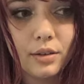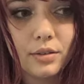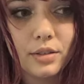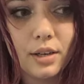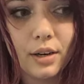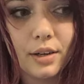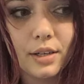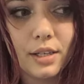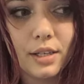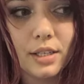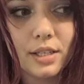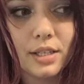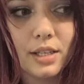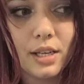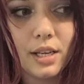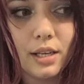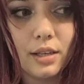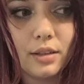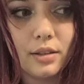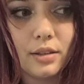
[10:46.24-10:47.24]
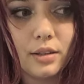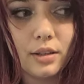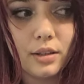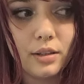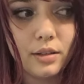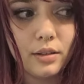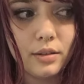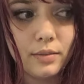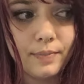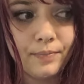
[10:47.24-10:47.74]
you're starting to see
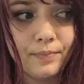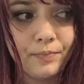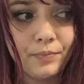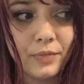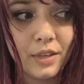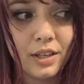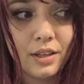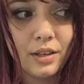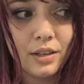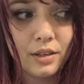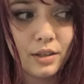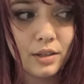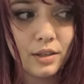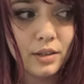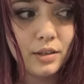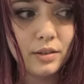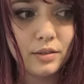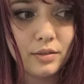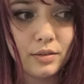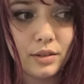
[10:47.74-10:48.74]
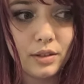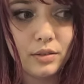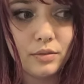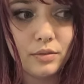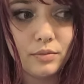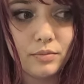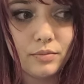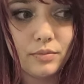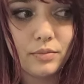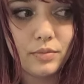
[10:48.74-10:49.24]
the the
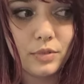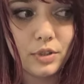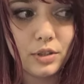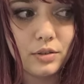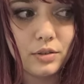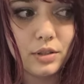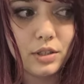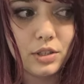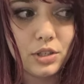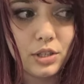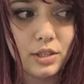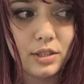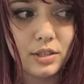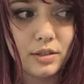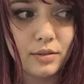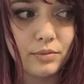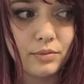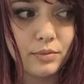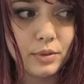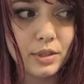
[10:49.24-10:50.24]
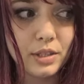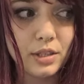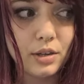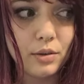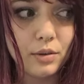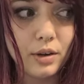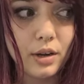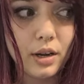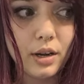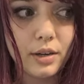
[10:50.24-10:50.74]
the gist of what's
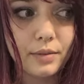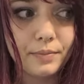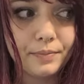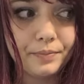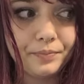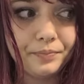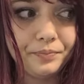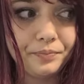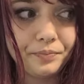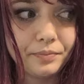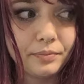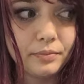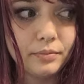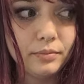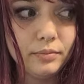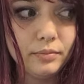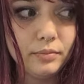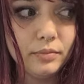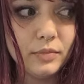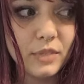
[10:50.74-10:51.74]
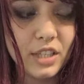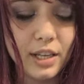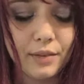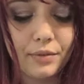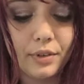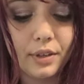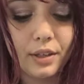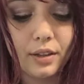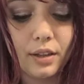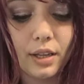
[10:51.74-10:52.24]
going on
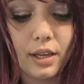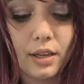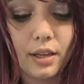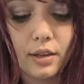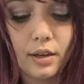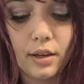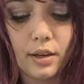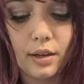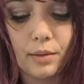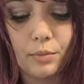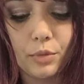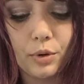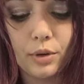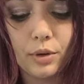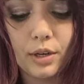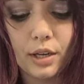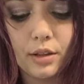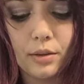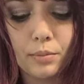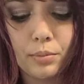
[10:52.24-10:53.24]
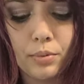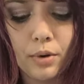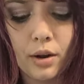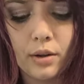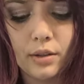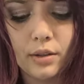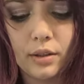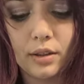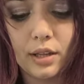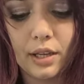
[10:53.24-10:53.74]
definitely. Um, another
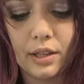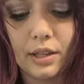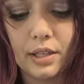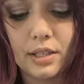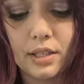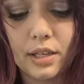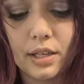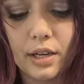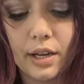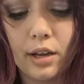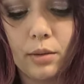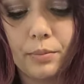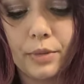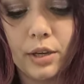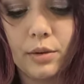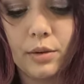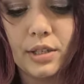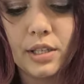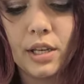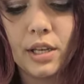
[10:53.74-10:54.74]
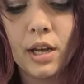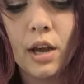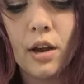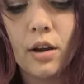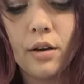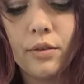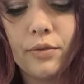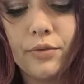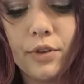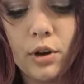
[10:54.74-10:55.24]
thing that's going to help you is
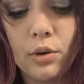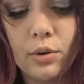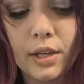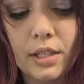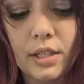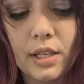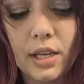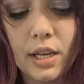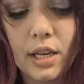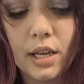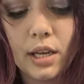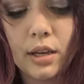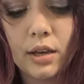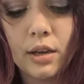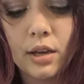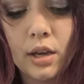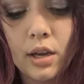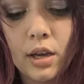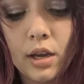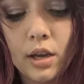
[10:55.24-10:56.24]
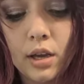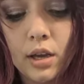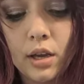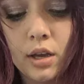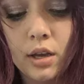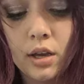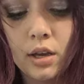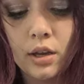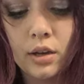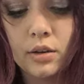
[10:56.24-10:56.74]
focusing
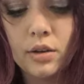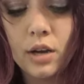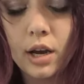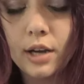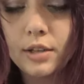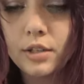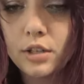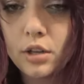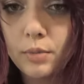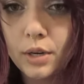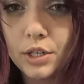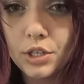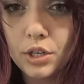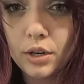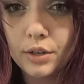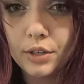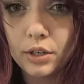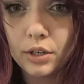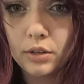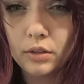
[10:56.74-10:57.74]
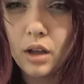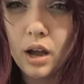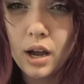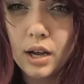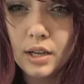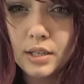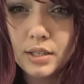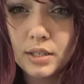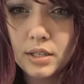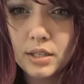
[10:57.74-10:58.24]
not so much on your
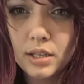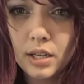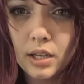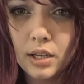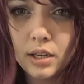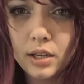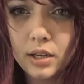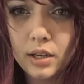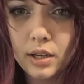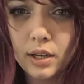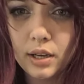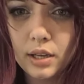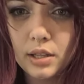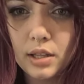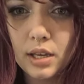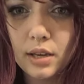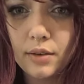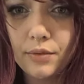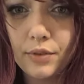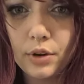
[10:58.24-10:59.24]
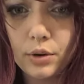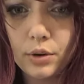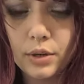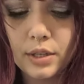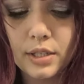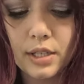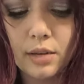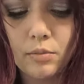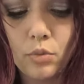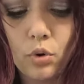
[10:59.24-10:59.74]
loss. I think
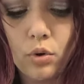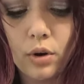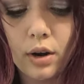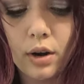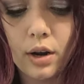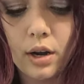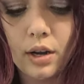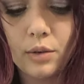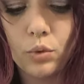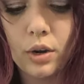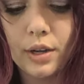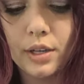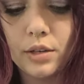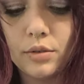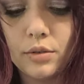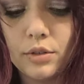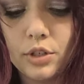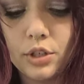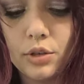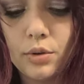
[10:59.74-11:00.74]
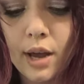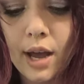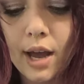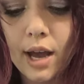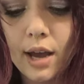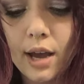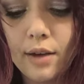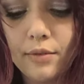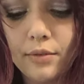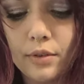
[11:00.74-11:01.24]
focusing more on what you do
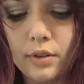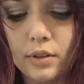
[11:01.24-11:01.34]
have